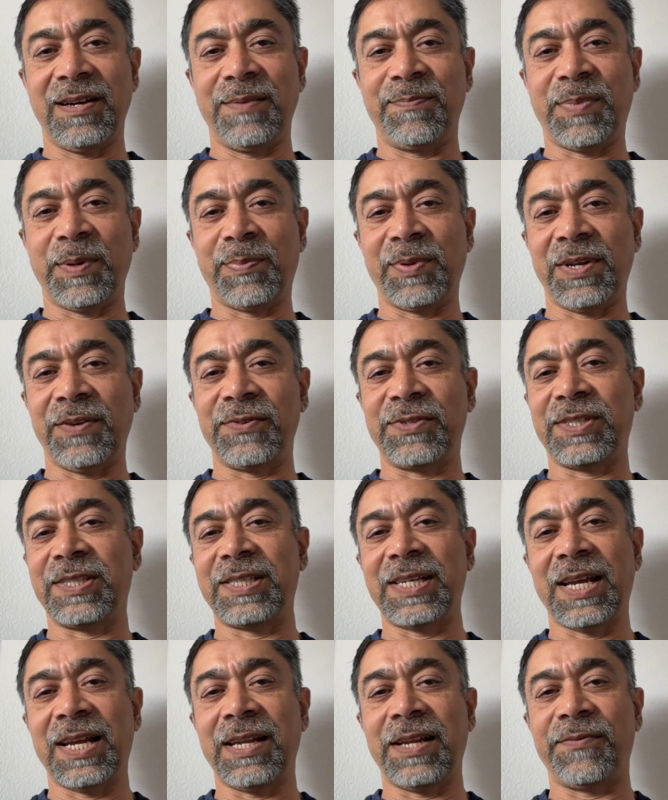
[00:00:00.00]
People have
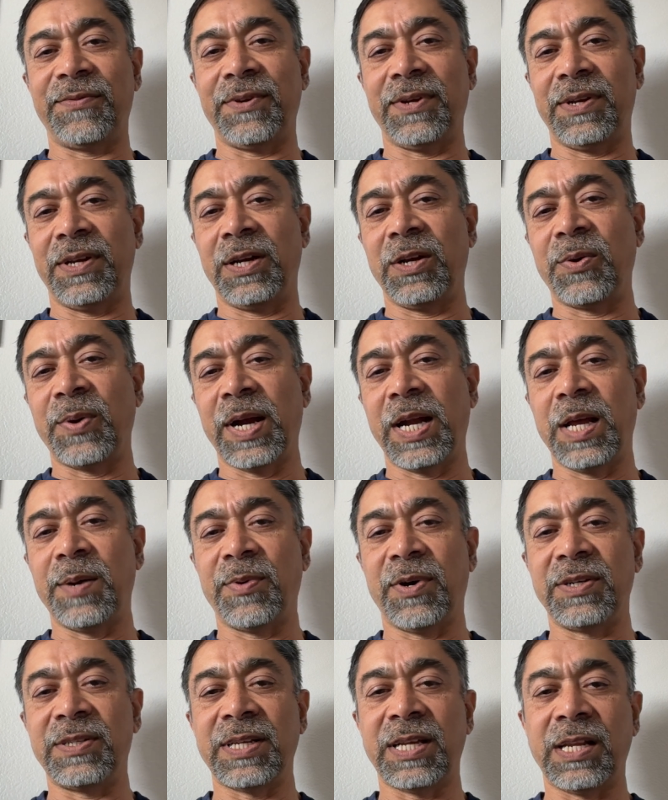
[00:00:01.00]
said if you inquire
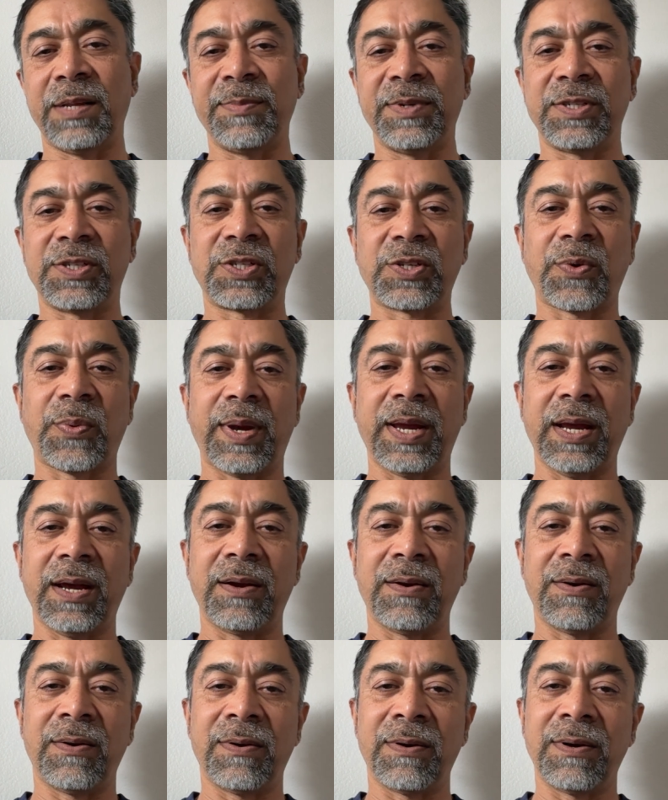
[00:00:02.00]
about Tiananmen
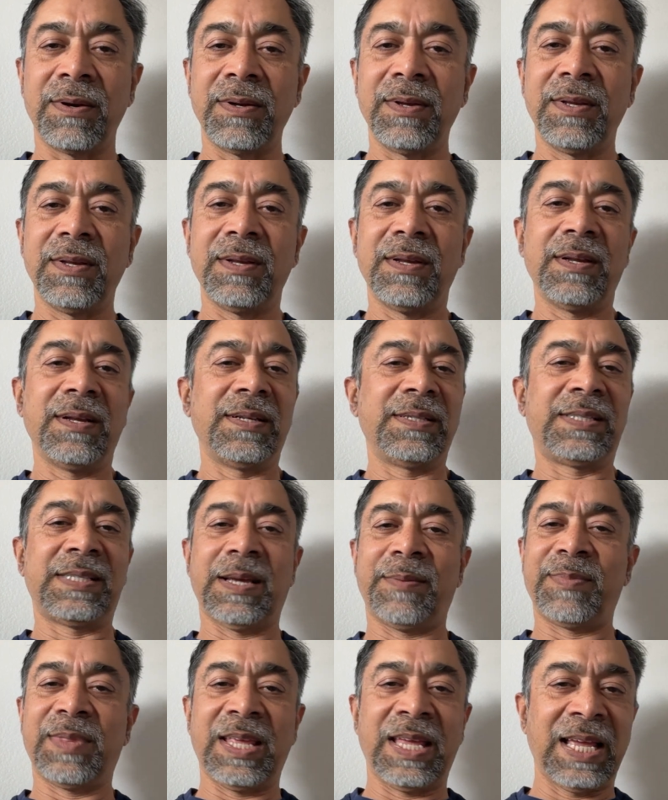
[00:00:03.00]
Square or
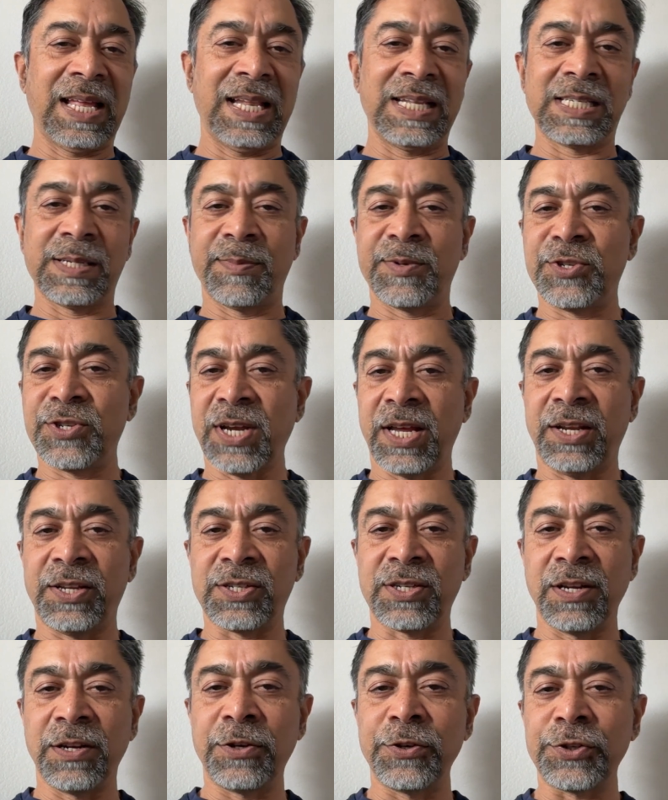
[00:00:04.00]
something else about
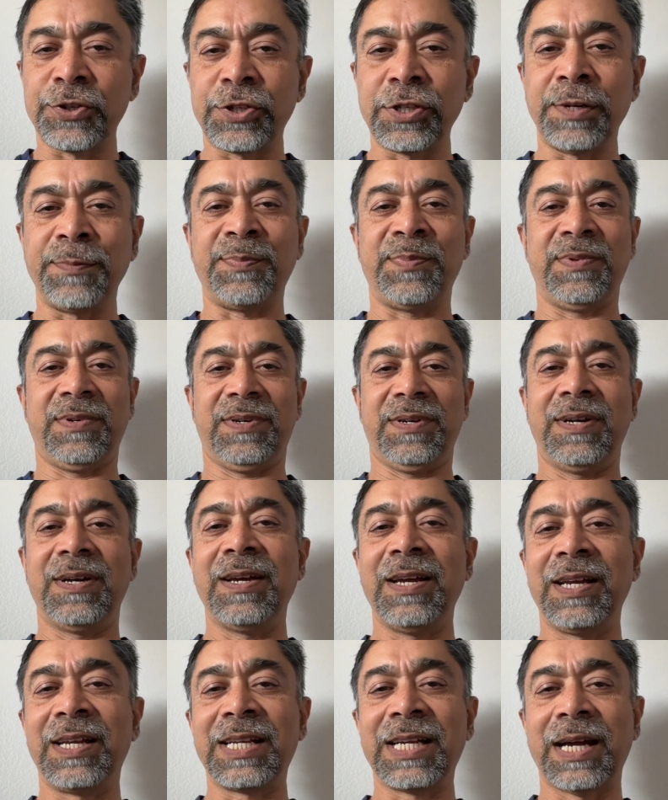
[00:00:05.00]
Chinese leadership,
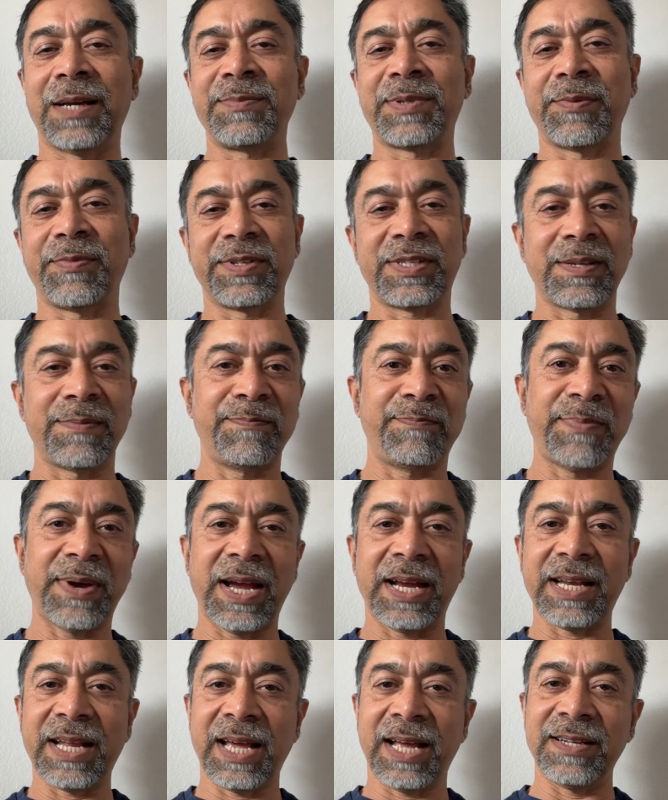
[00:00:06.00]
it comes up with some
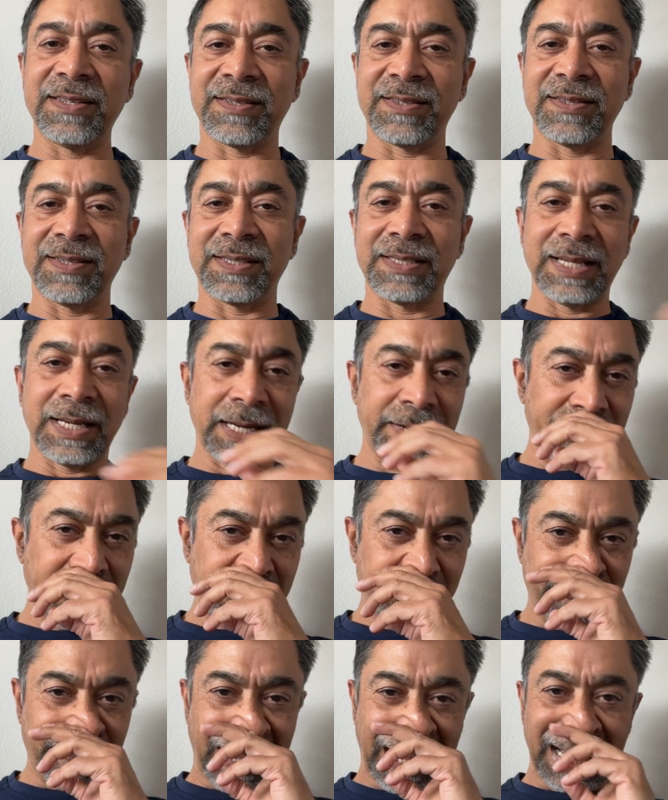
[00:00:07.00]
pat answers that are
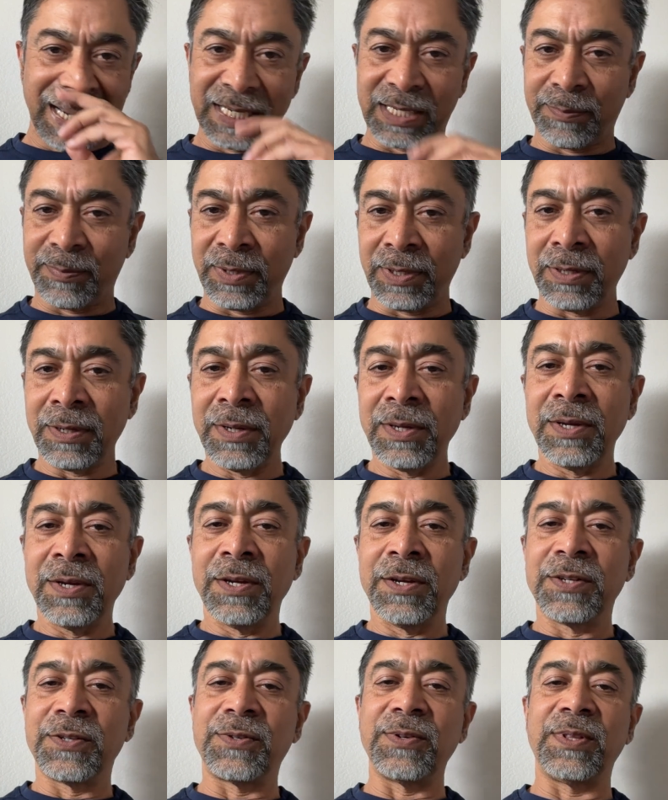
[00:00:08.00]
very palatable
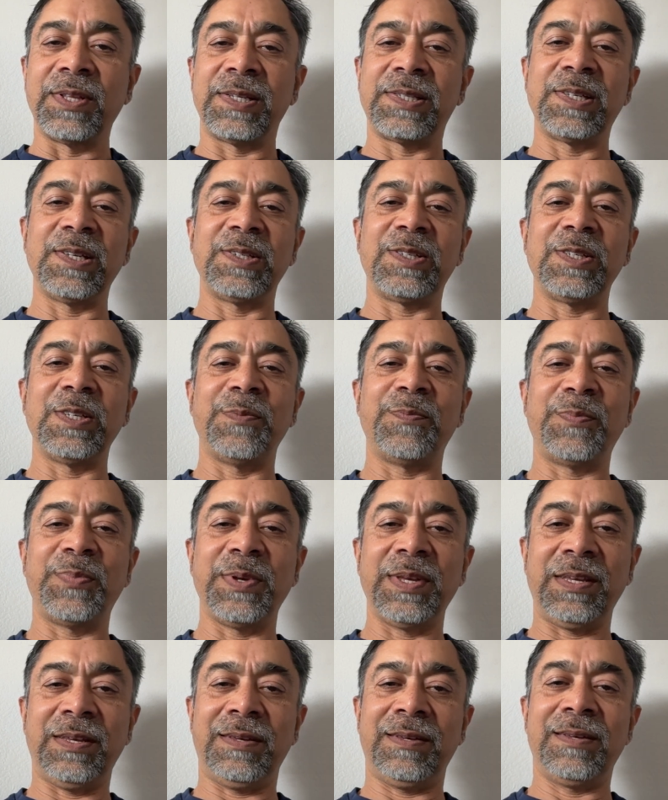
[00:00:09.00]
to the
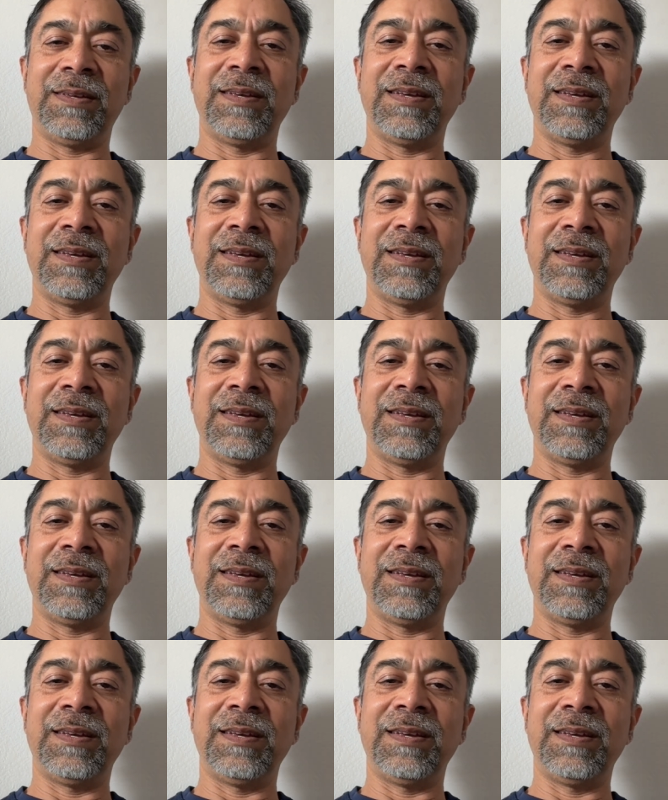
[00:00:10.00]
CCP.